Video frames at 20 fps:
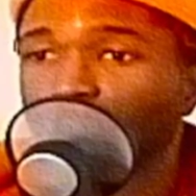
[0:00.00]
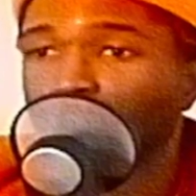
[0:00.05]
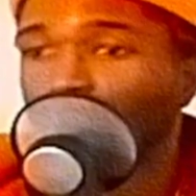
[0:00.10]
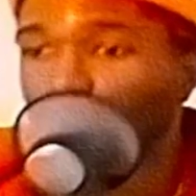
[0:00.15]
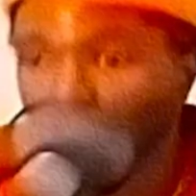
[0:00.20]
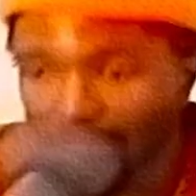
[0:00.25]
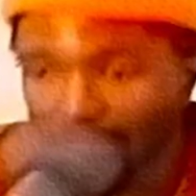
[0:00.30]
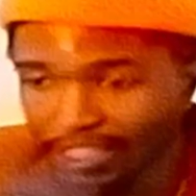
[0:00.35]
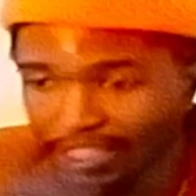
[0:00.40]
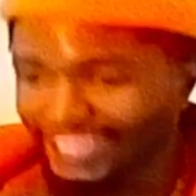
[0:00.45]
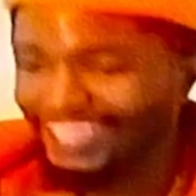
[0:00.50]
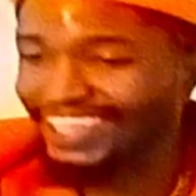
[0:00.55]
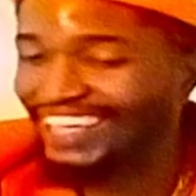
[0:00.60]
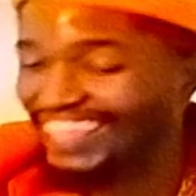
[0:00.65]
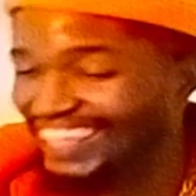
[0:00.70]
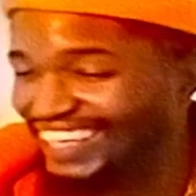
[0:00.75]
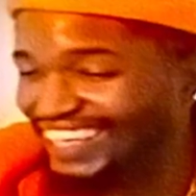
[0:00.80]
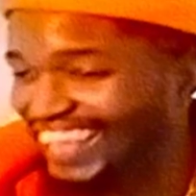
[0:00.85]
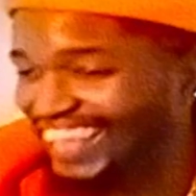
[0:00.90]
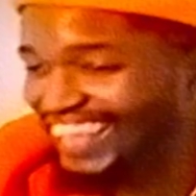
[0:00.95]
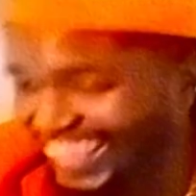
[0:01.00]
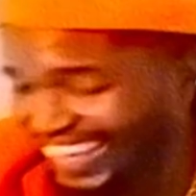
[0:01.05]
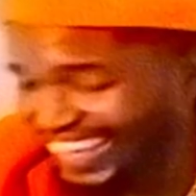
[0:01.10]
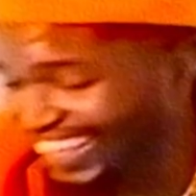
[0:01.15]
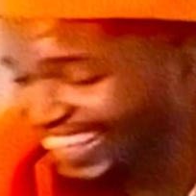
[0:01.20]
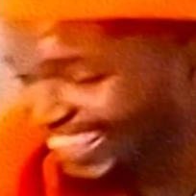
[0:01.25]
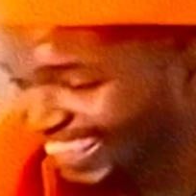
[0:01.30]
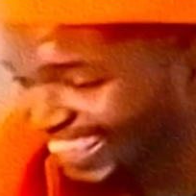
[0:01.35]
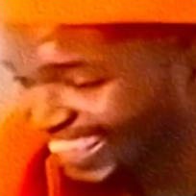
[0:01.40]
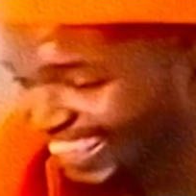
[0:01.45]
Like,
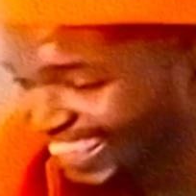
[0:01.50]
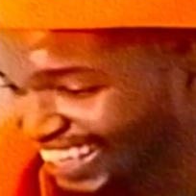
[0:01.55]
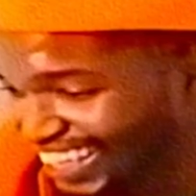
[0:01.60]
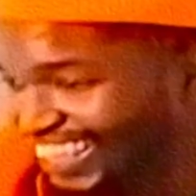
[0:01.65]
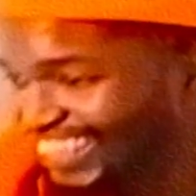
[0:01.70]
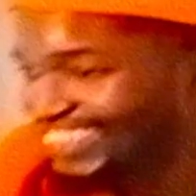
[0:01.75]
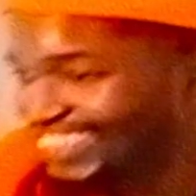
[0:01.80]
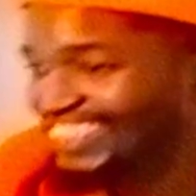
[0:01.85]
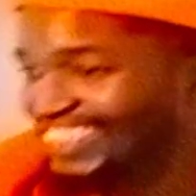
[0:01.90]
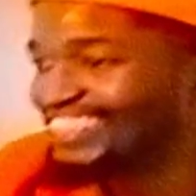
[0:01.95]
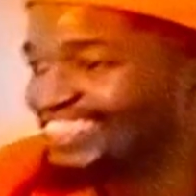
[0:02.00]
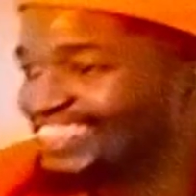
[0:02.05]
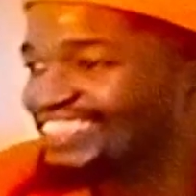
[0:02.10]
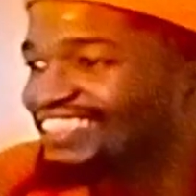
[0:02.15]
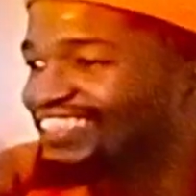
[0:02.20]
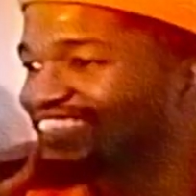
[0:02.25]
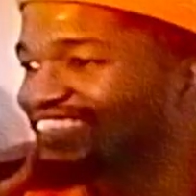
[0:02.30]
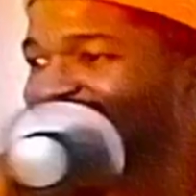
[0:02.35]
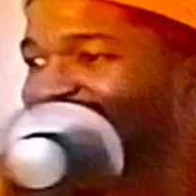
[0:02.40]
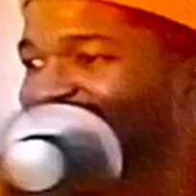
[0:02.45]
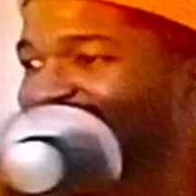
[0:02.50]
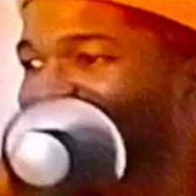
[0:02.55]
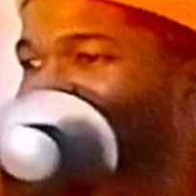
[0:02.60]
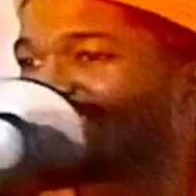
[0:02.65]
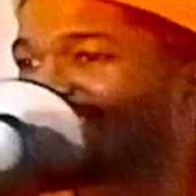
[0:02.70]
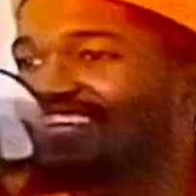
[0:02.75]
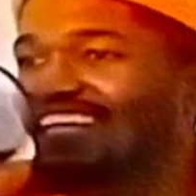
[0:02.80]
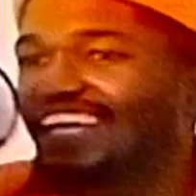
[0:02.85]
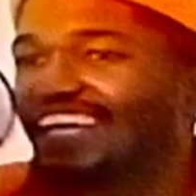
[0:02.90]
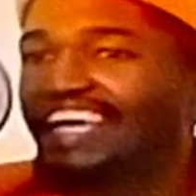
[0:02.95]
niggas is just getting their
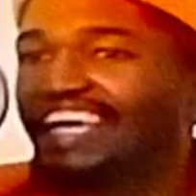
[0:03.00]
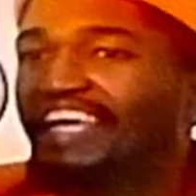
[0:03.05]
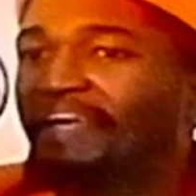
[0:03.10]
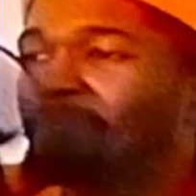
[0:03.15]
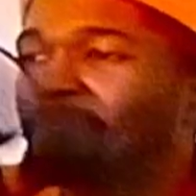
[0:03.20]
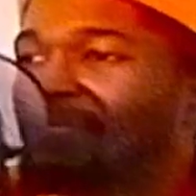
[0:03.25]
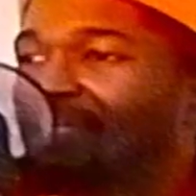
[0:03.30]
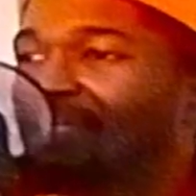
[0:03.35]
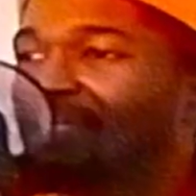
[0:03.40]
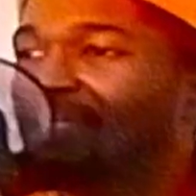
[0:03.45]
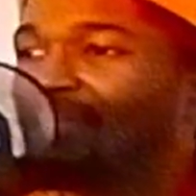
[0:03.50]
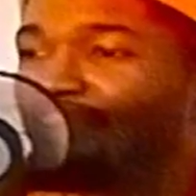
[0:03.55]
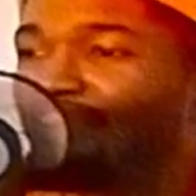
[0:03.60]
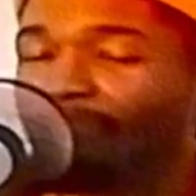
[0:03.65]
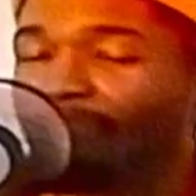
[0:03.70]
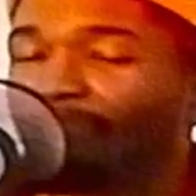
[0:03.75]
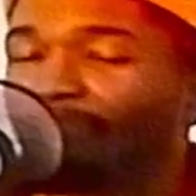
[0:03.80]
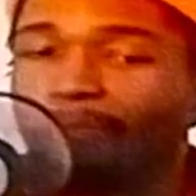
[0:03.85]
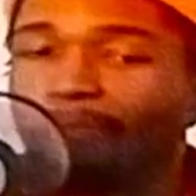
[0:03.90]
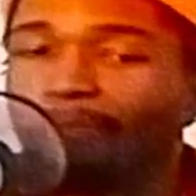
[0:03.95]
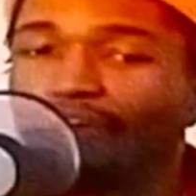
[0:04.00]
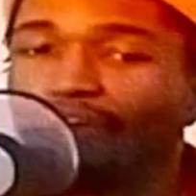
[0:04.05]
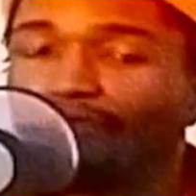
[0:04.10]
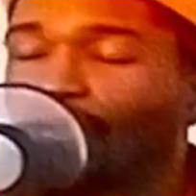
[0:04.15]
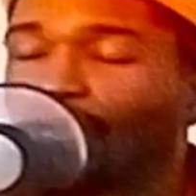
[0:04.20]
head beat off by motherfucker.